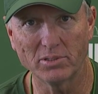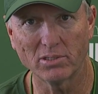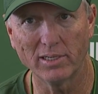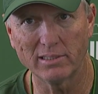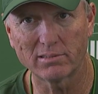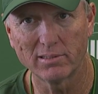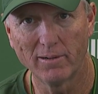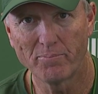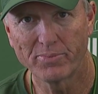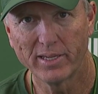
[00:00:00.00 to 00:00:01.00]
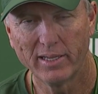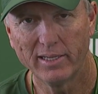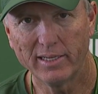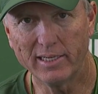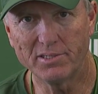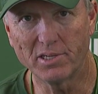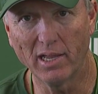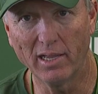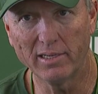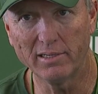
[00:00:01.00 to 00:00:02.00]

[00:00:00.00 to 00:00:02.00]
So he's he's uh,